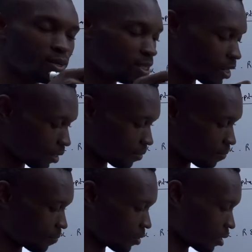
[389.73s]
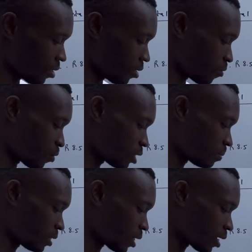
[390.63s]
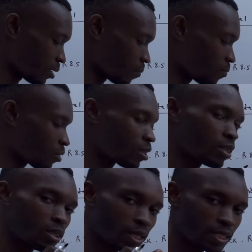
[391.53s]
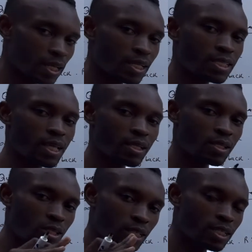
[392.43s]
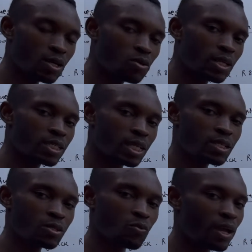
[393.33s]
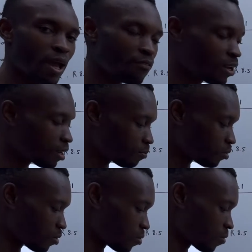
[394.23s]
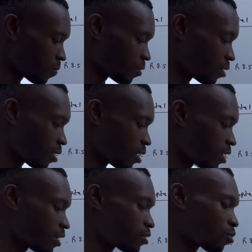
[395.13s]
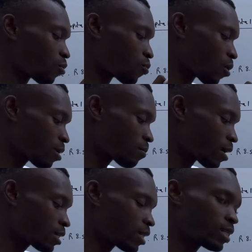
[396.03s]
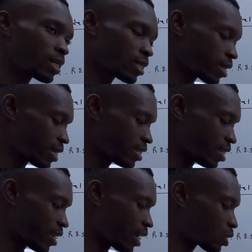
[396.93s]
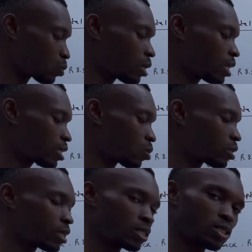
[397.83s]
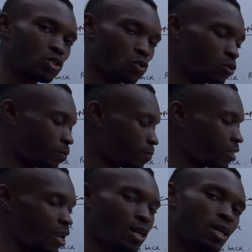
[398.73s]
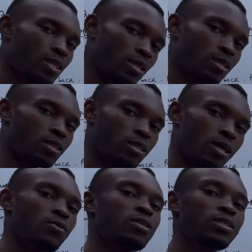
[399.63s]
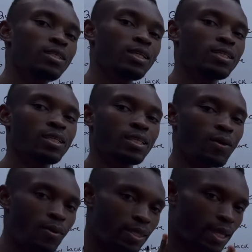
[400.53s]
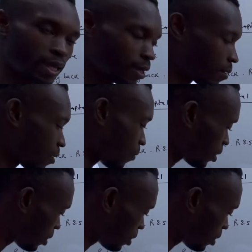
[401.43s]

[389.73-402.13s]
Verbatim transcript: year, which means that the shares that the shareholders that were available is on 1 March 800 as well as on 30 June 900,000 shares they were there when